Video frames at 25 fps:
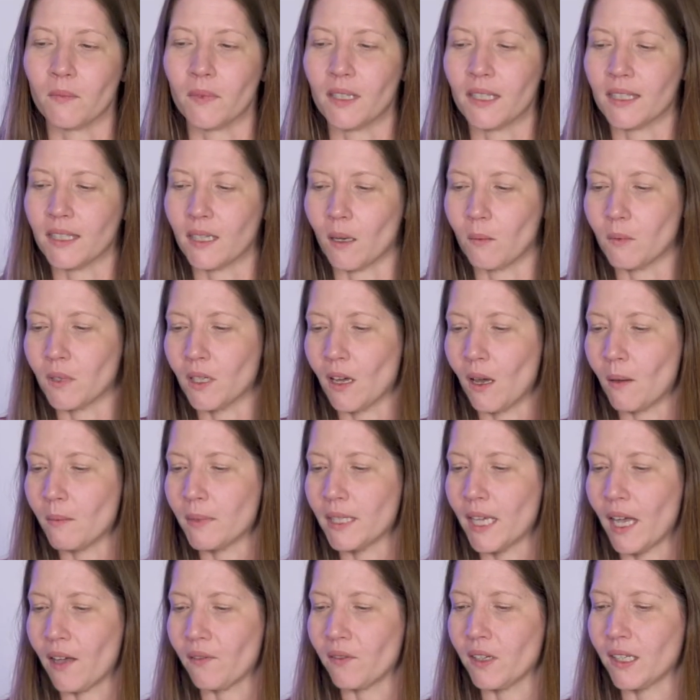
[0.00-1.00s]

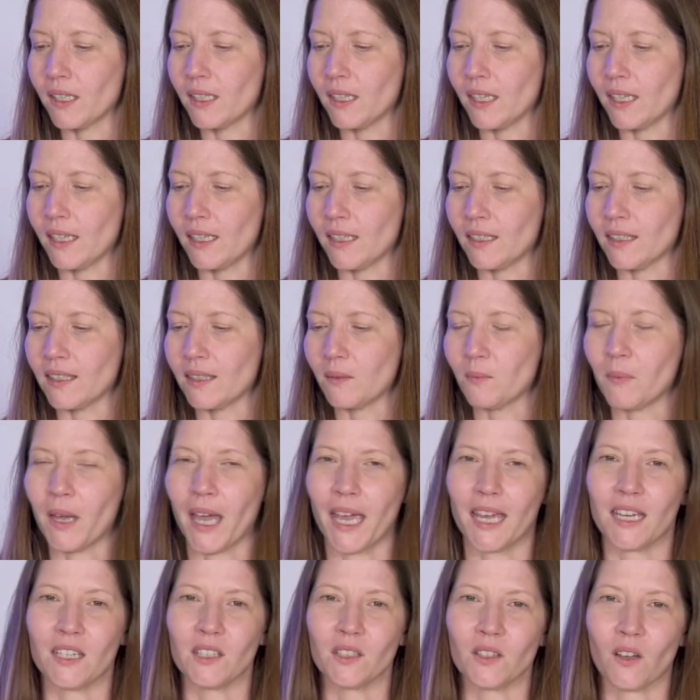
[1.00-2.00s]
Sometimes having these
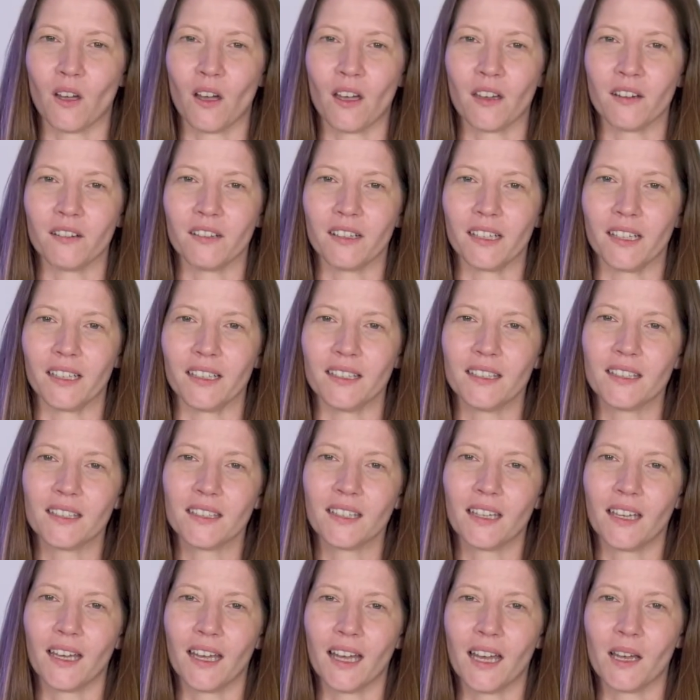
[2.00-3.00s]
pain diaries
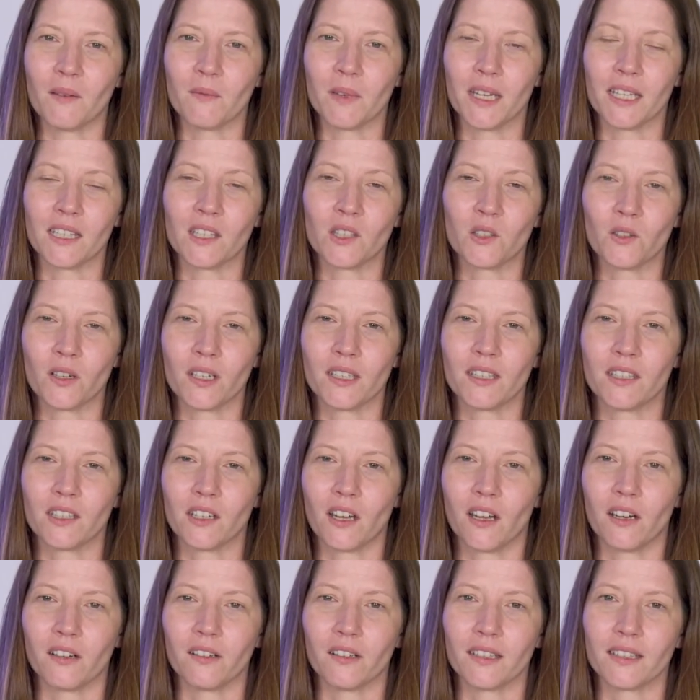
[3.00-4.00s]
and stress
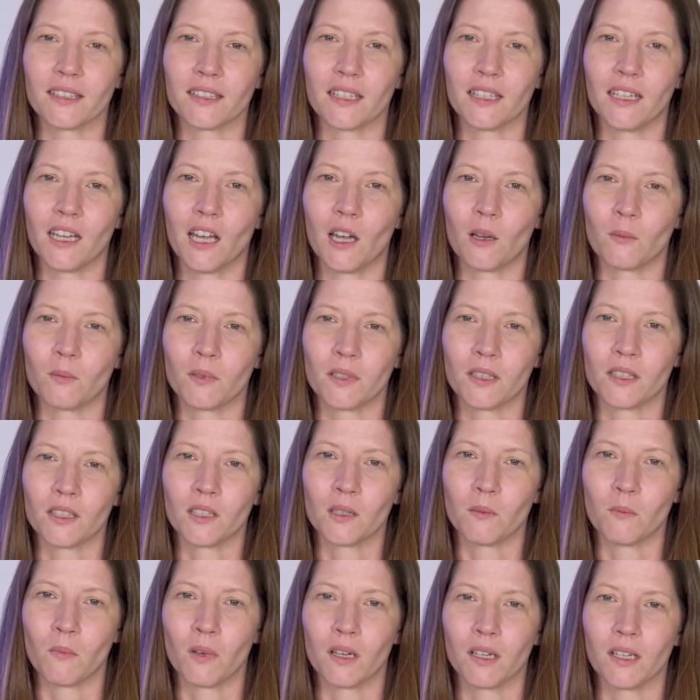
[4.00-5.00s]
diaries can help us
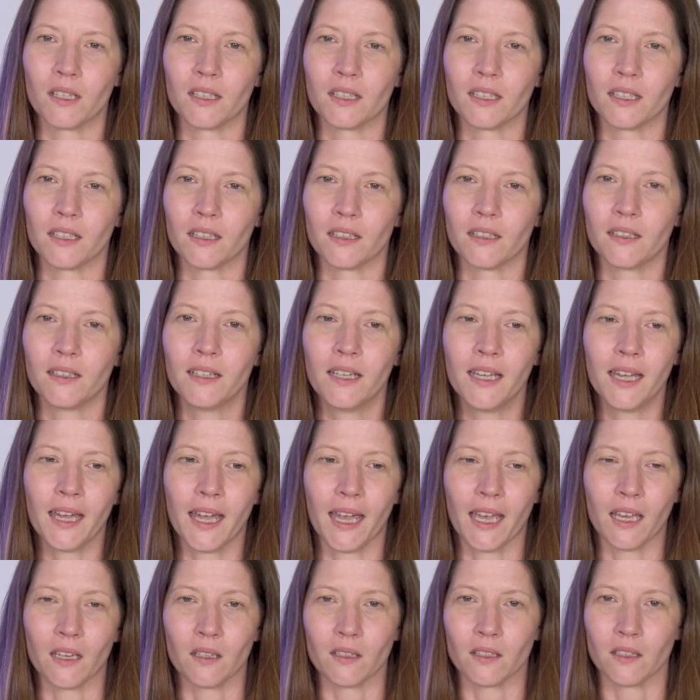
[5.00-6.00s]
to monitor
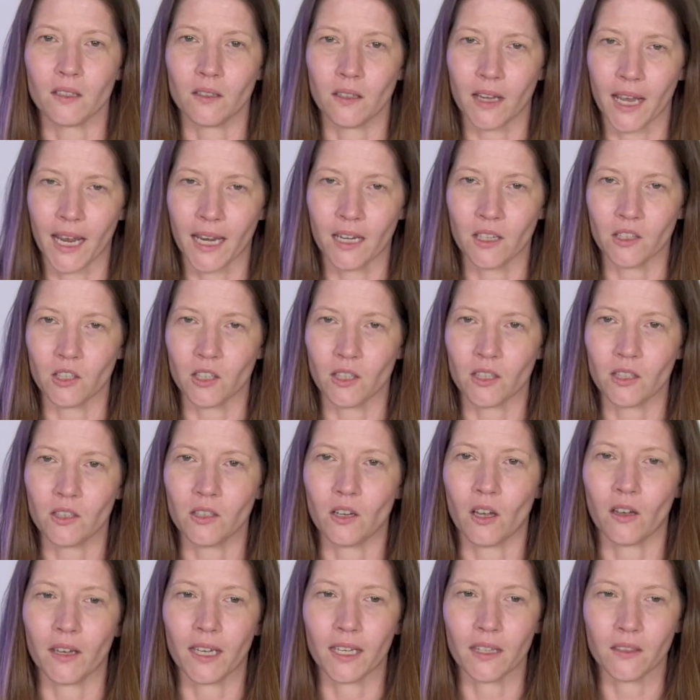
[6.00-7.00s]
and just
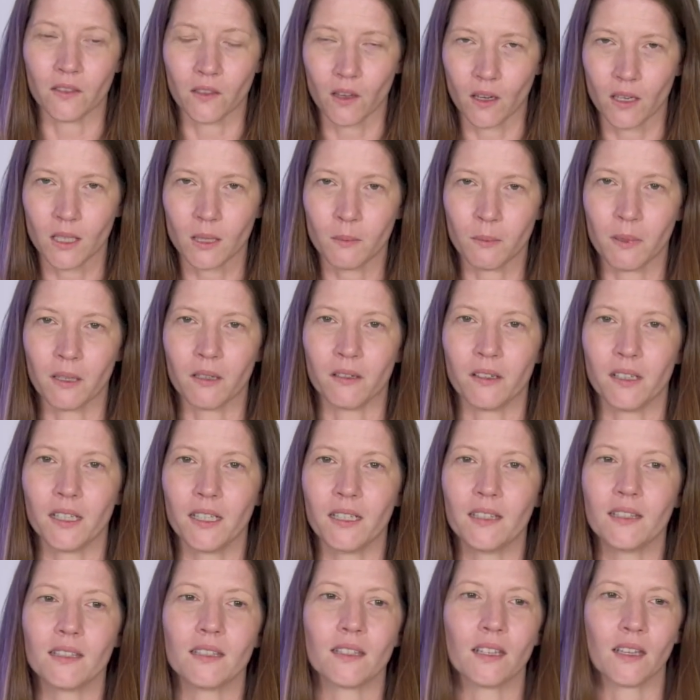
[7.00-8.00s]
know in those
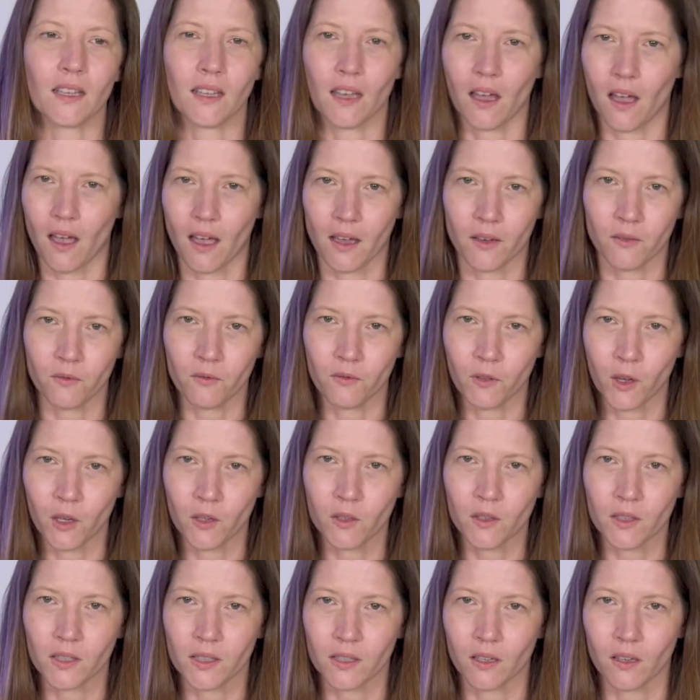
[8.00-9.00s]
periods I
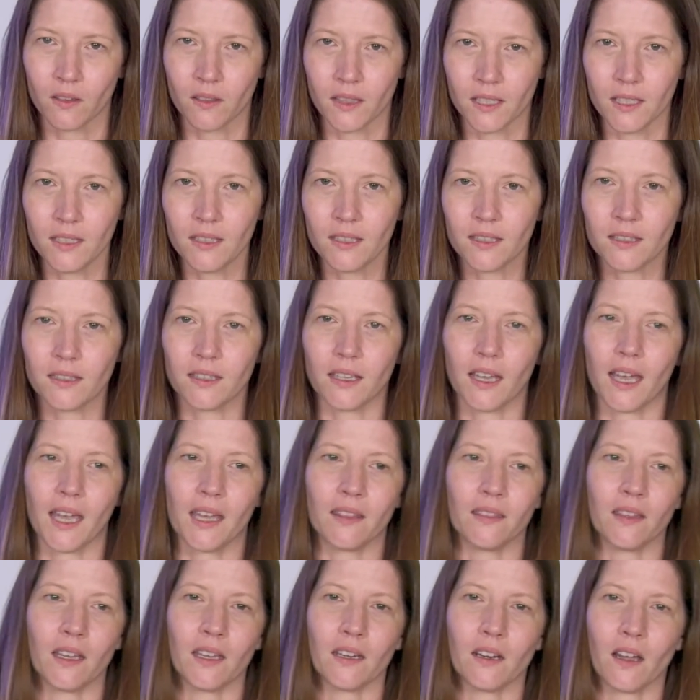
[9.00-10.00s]
focus on this,
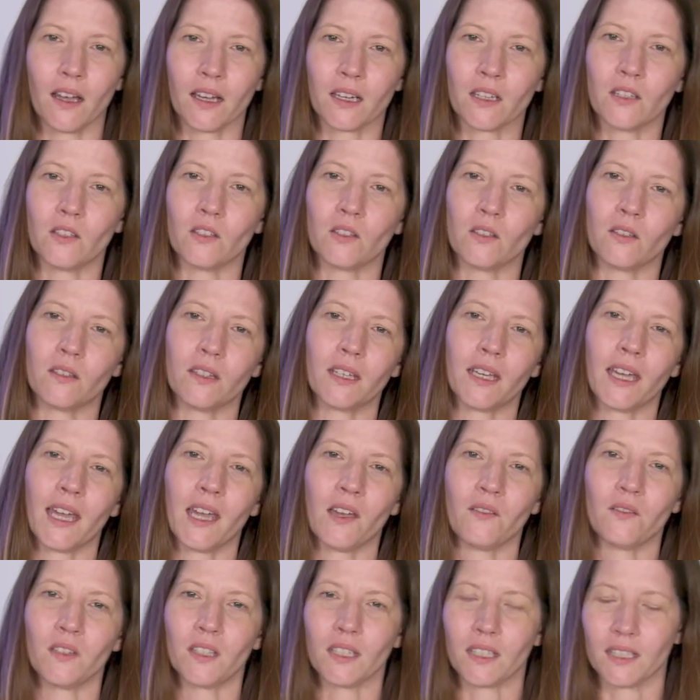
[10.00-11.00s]
and then I can do the
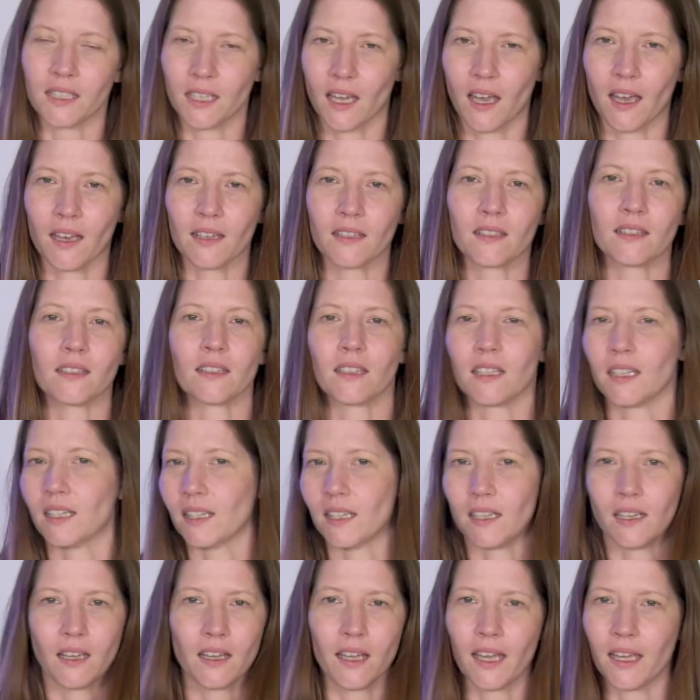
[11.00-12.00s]
heavier tasks
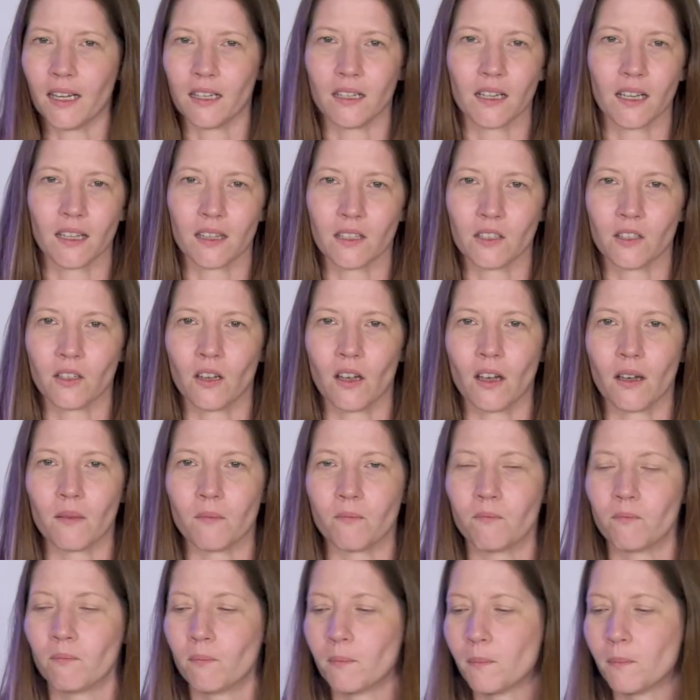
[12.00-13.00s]
at another time.